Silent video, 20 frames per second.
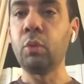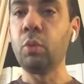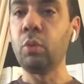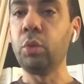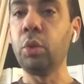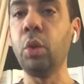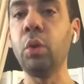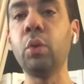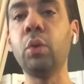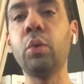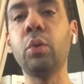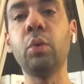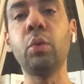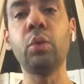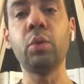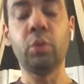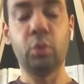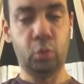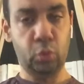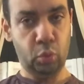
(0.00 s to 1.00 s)

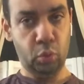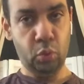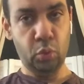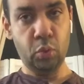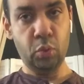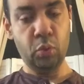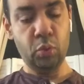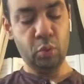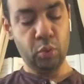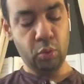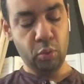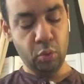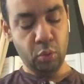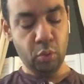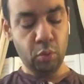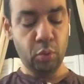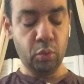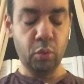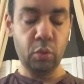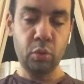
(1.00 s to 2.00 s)
do, so,
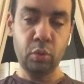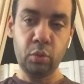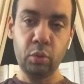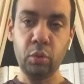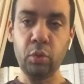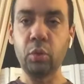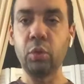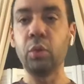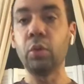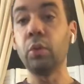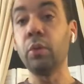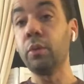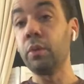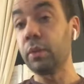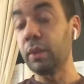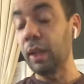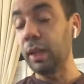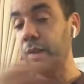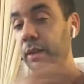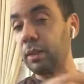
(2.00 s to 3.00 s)
do, so.
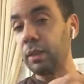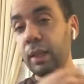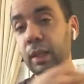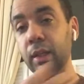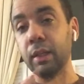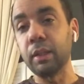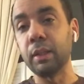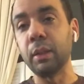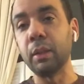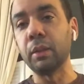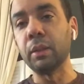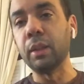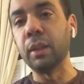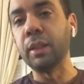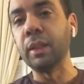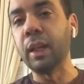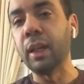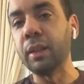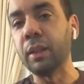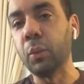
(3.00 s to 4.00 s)
That's
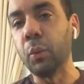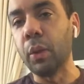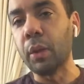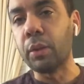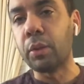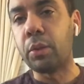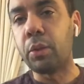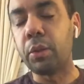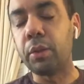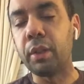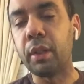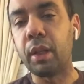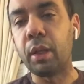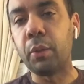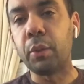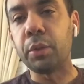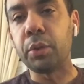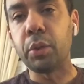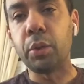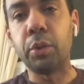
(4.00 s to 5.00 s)
the one chord that I
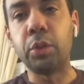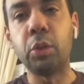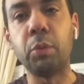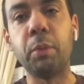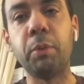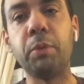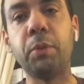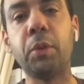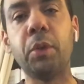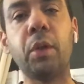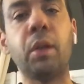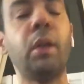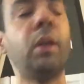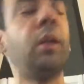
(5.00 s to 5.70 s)
was showing you before.